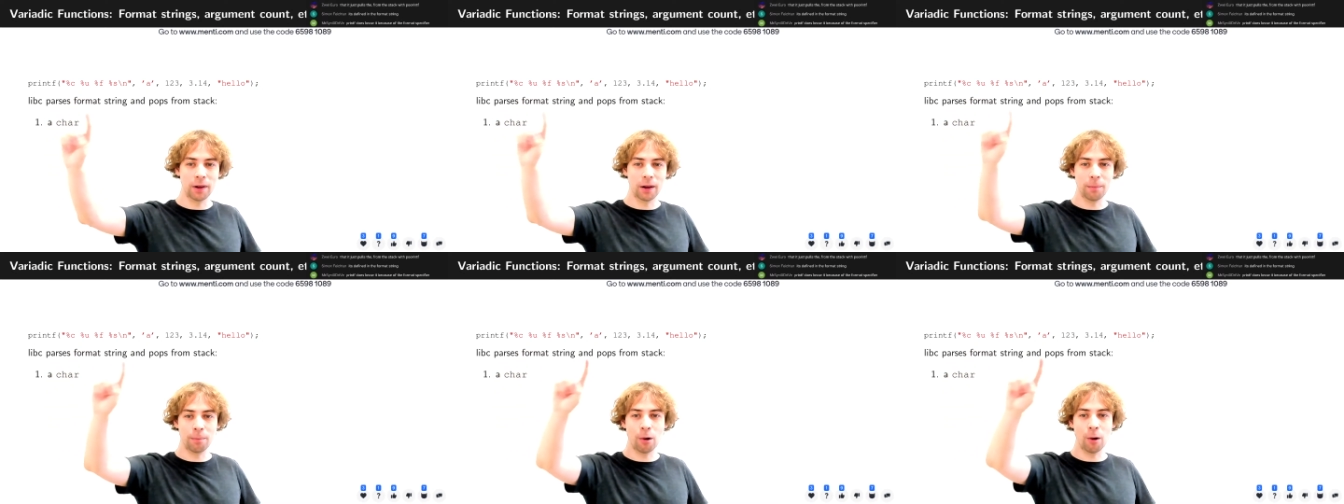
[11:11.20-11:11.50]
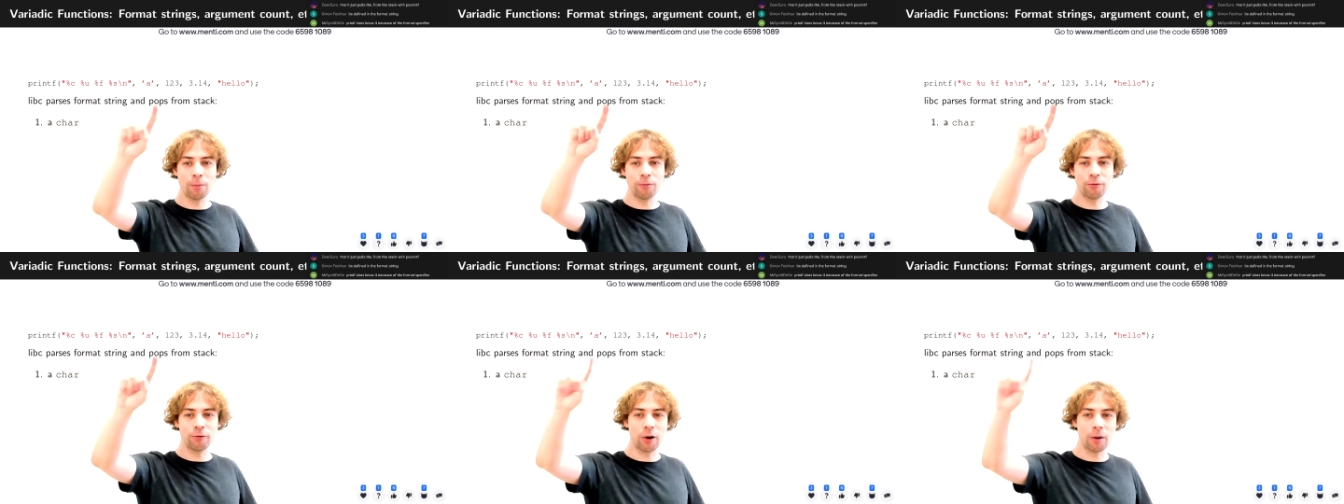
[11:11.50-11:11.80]

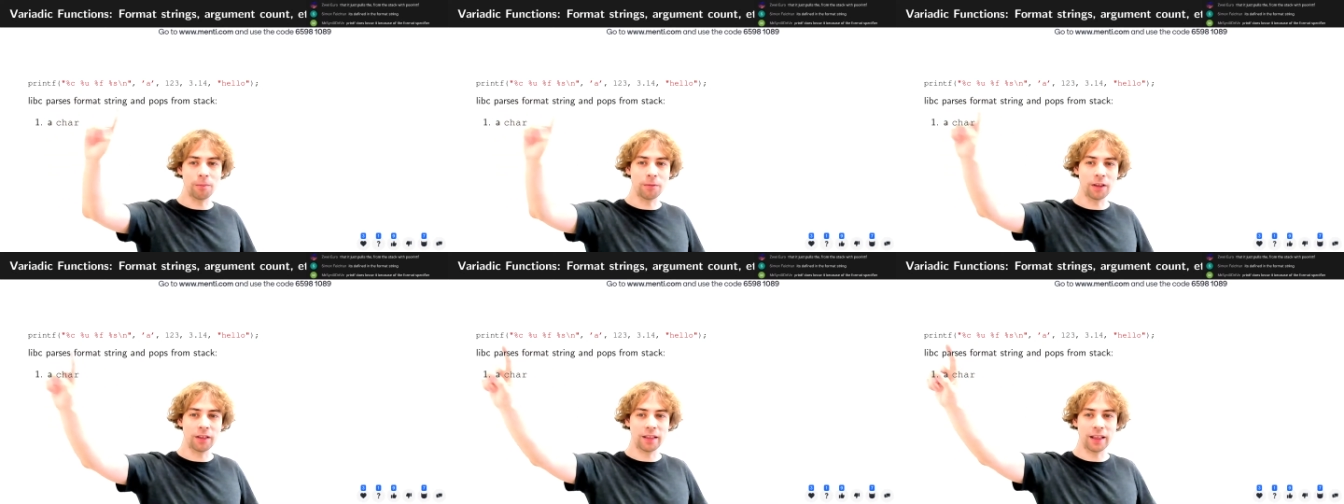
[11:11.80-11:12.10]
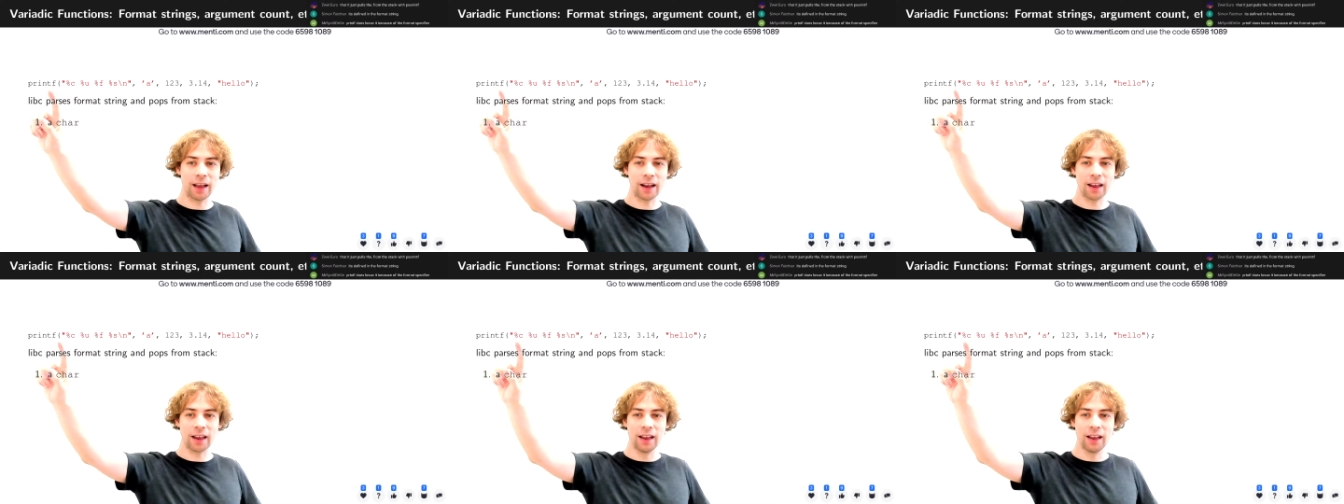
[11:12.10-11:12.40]
pop from the
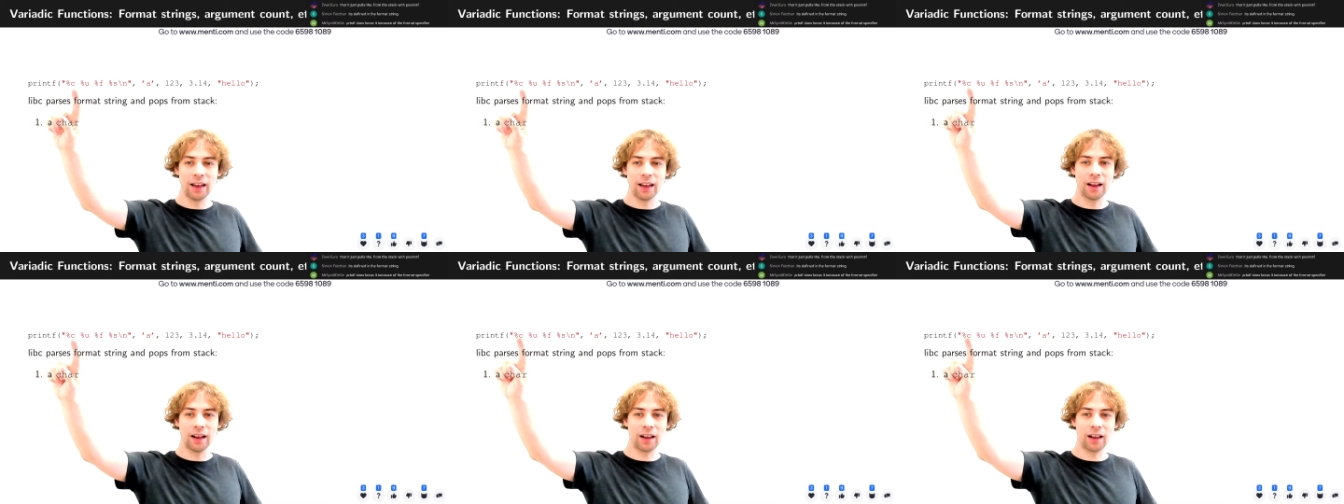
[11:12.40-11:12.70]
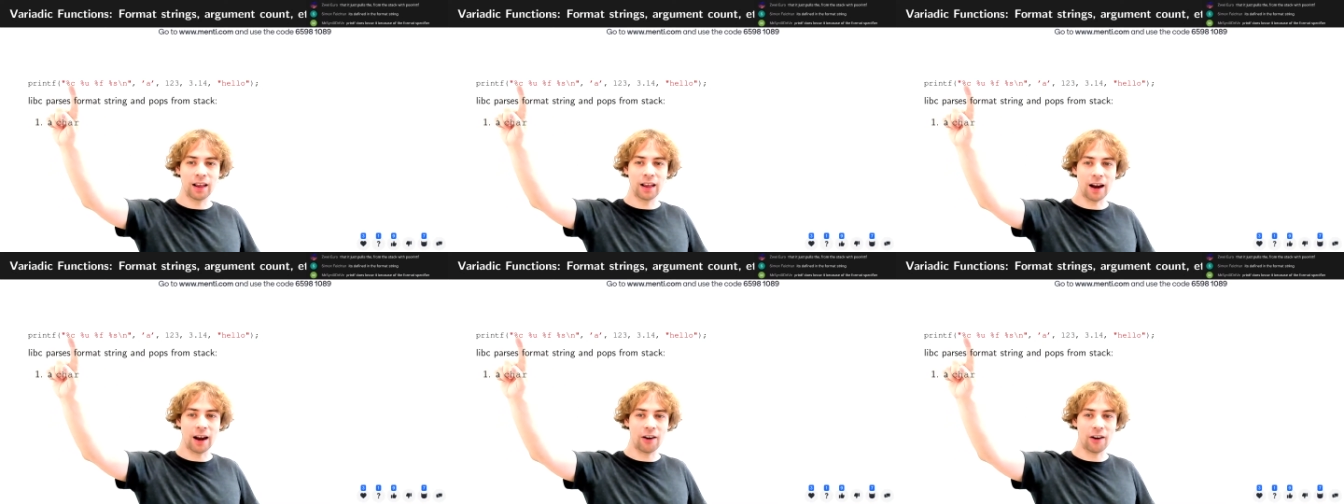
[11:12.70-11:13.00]
stack a
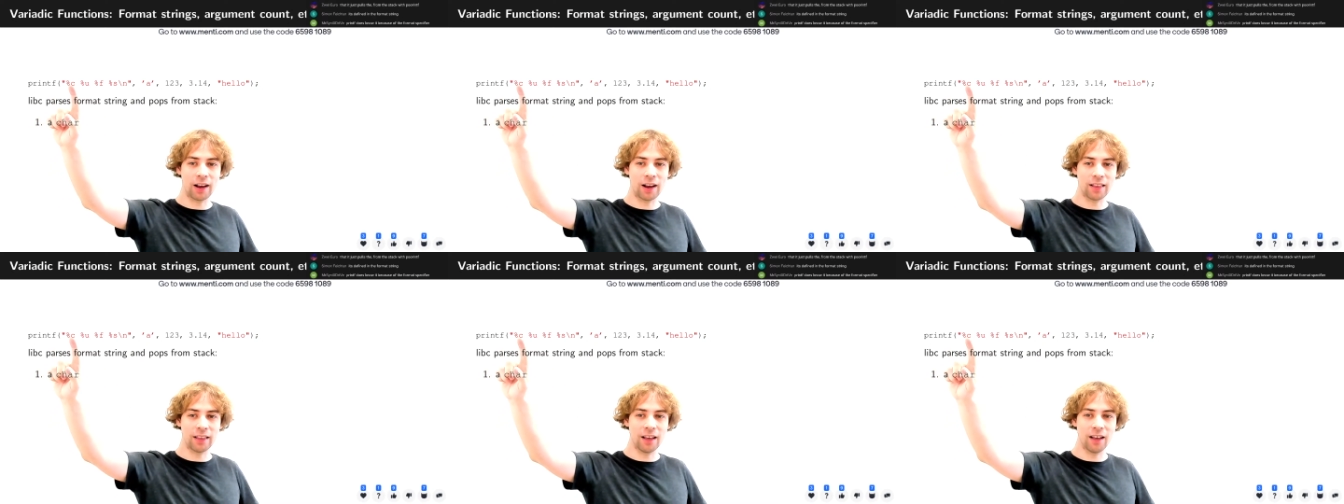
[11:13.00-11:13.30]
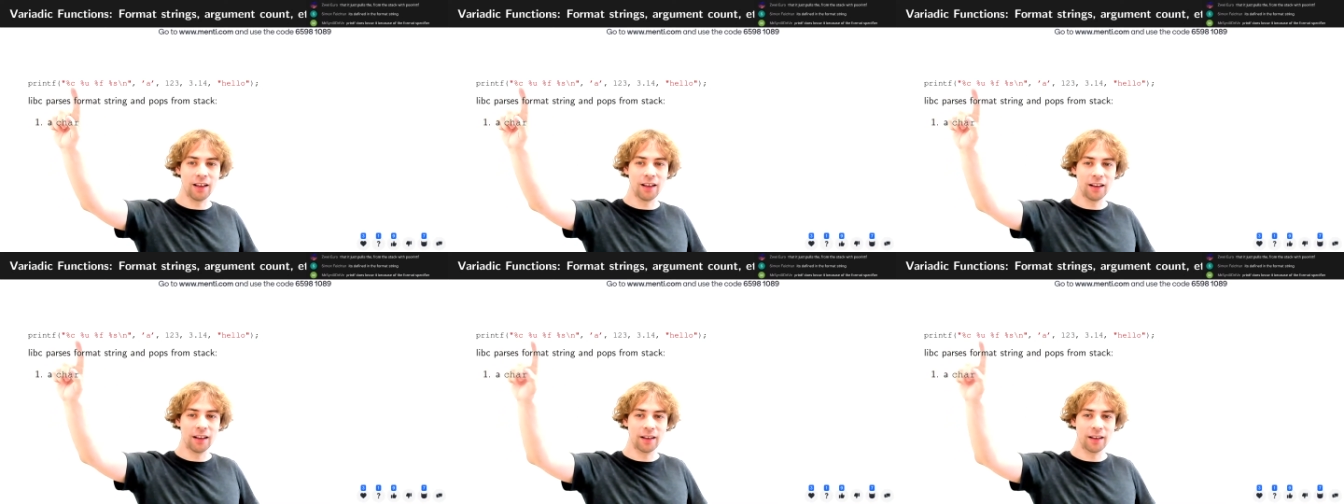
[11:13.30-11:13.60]

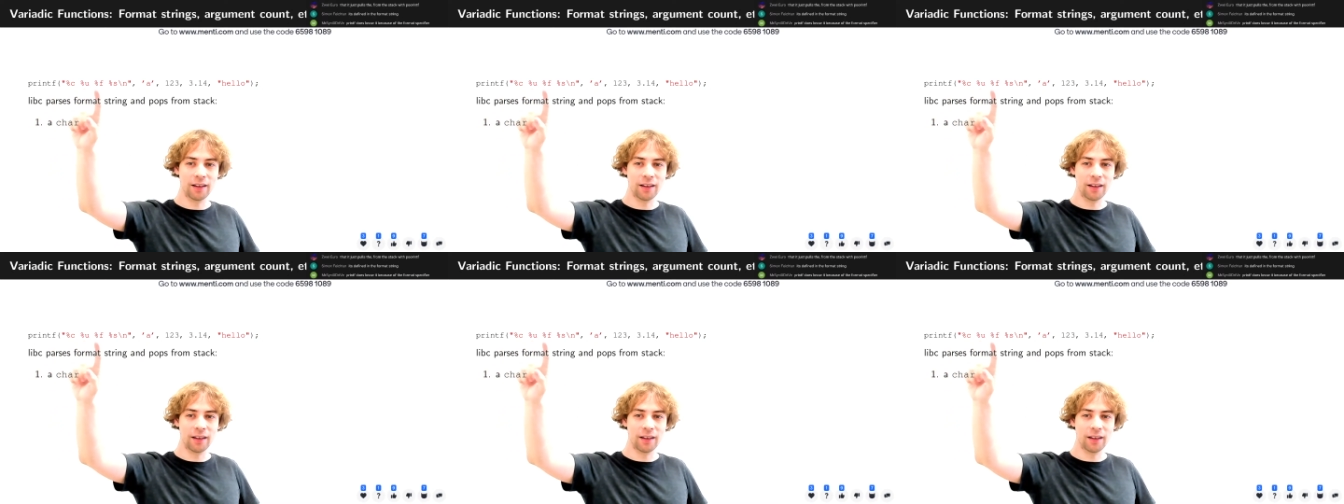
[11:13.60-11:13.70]
character,